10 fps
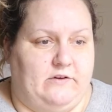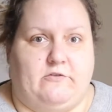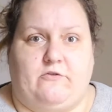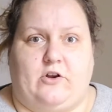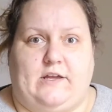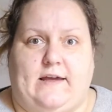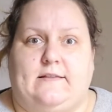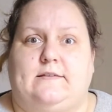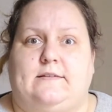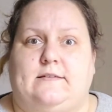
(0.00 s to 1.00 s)
will never
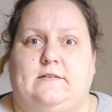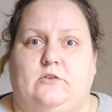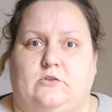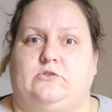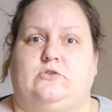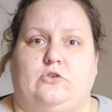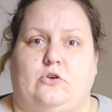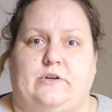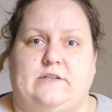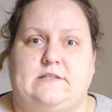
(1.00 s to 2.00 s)
forget those
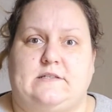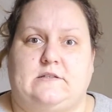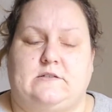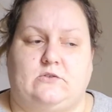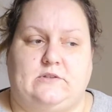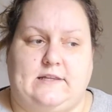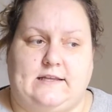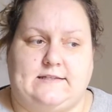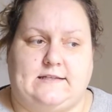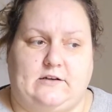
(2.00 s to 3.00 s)
stories. So
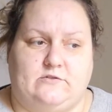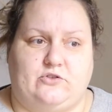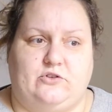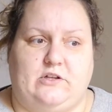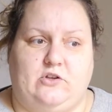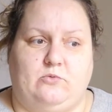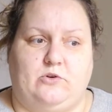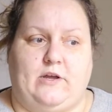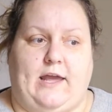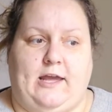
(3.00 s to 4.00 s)
that's kind of story that you
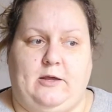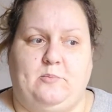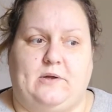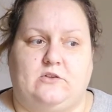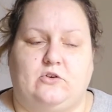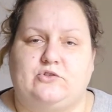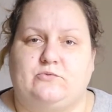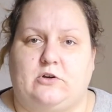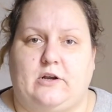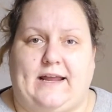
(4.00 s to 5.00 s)
want to aim. But
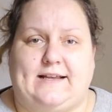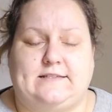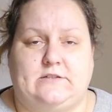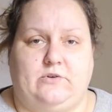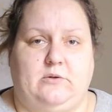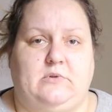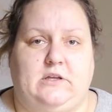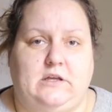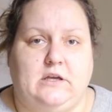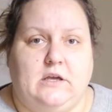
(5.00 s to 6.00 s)
those were
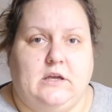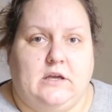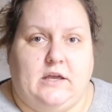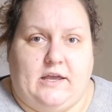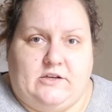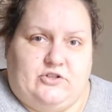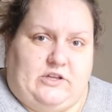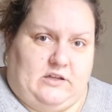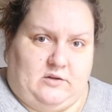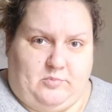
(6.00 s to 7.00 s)
extremely
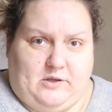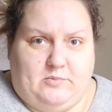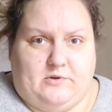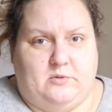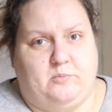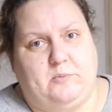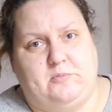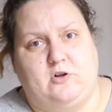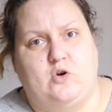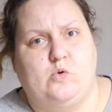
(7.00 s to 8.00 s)
educated people and
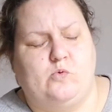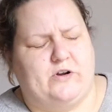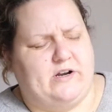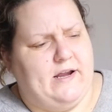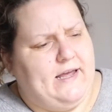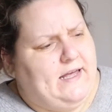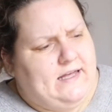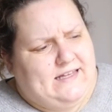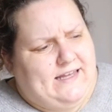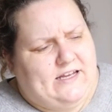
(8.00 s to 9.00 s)
people who were
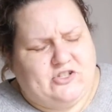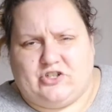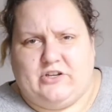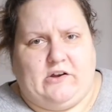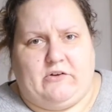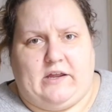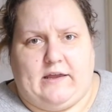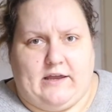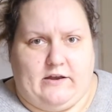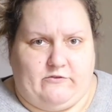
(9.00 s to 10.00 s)

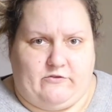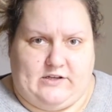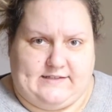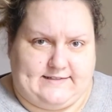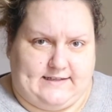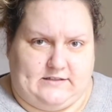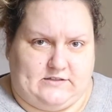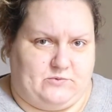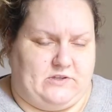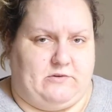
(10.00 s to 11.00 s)
engineering every
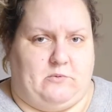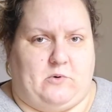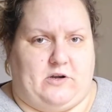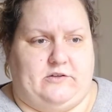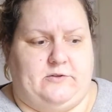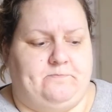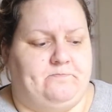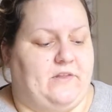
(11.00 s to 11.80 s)
sentence with every word.